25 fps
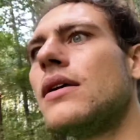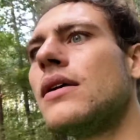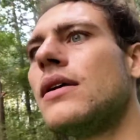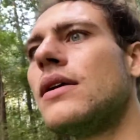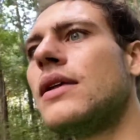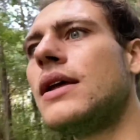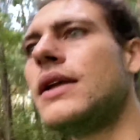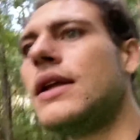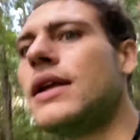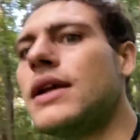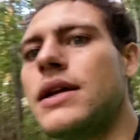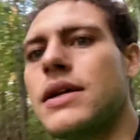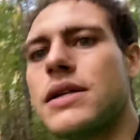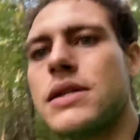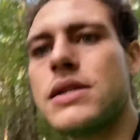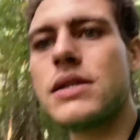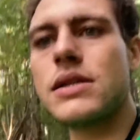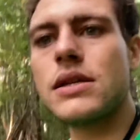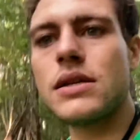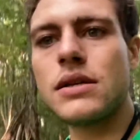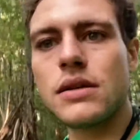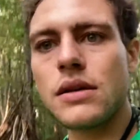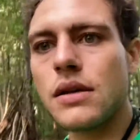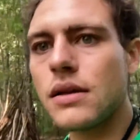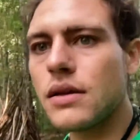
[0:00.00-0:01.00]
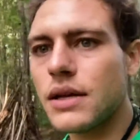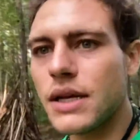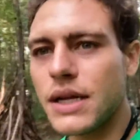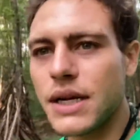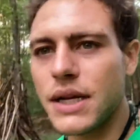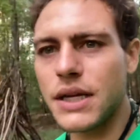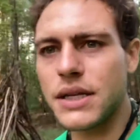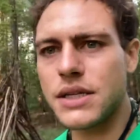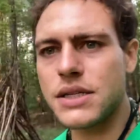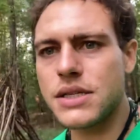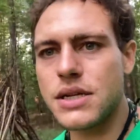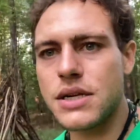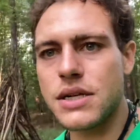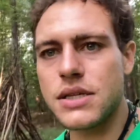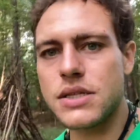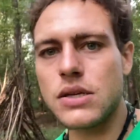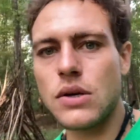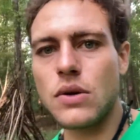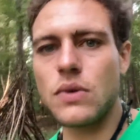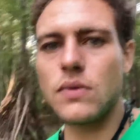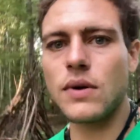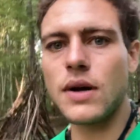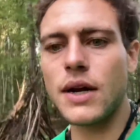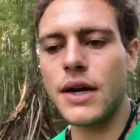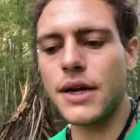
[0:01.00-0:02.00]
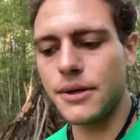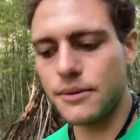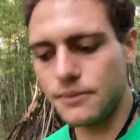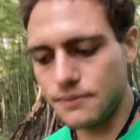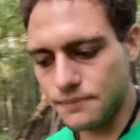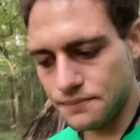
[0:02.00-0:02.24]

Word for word: it is it is in its own right